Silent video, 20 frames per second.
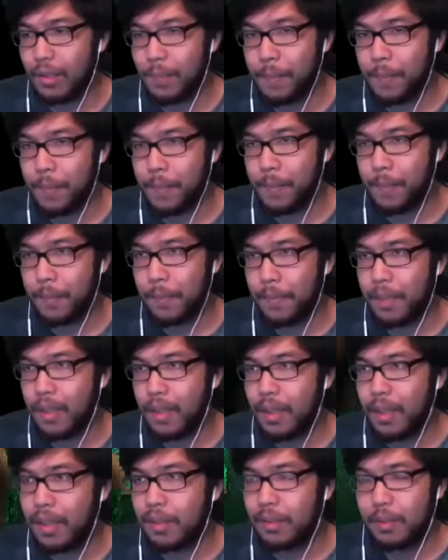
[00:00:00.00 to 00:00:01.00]

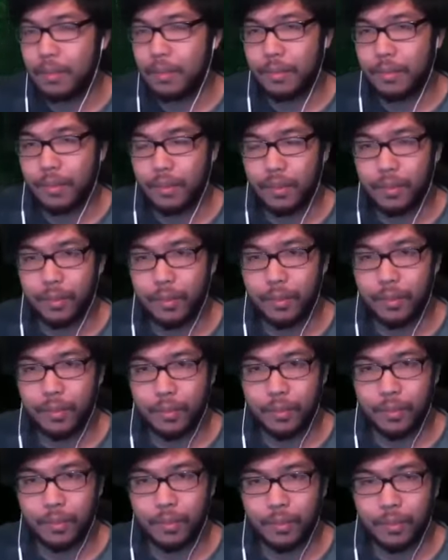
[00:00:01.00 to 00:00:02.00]

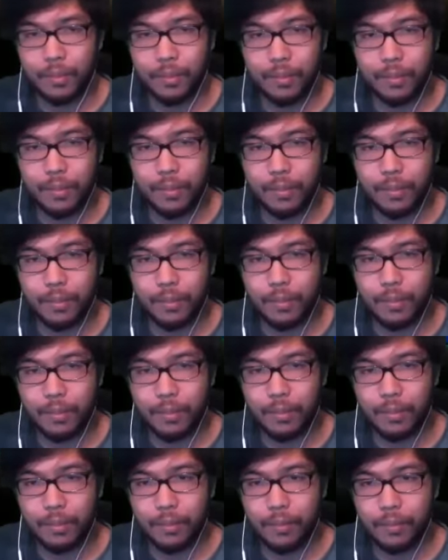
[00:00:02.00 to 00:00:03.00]

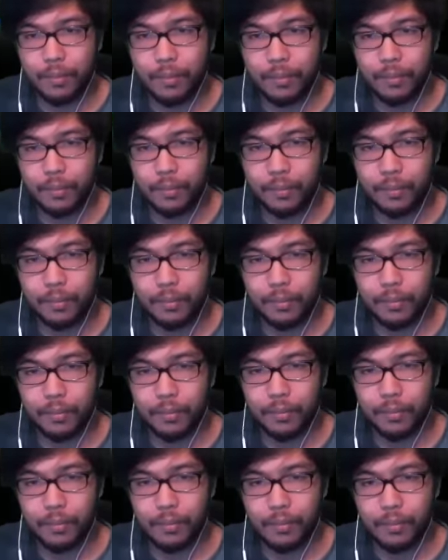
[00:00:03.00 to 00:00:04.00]

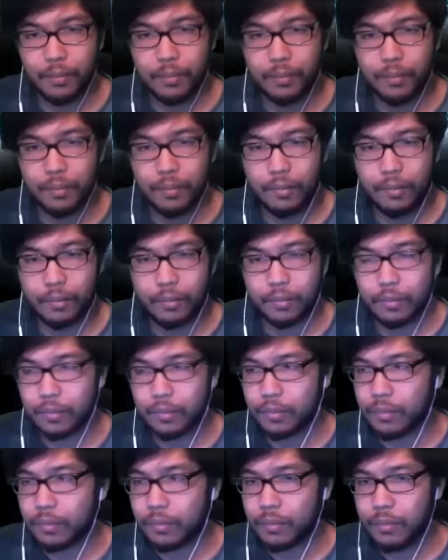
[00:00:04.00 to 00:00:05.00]

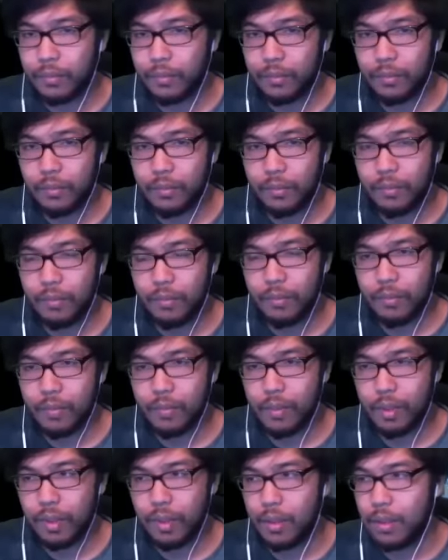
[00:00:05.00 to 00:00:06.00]

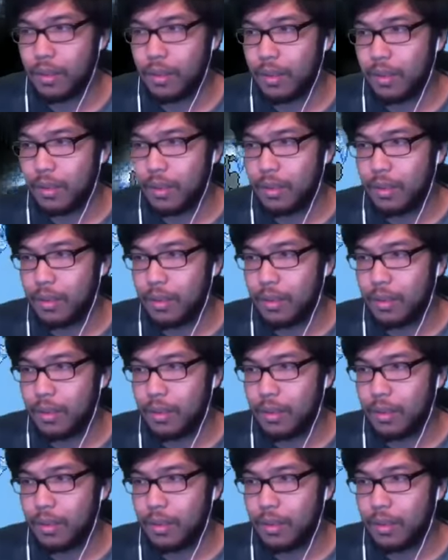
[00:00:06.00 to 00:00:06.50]
(silence)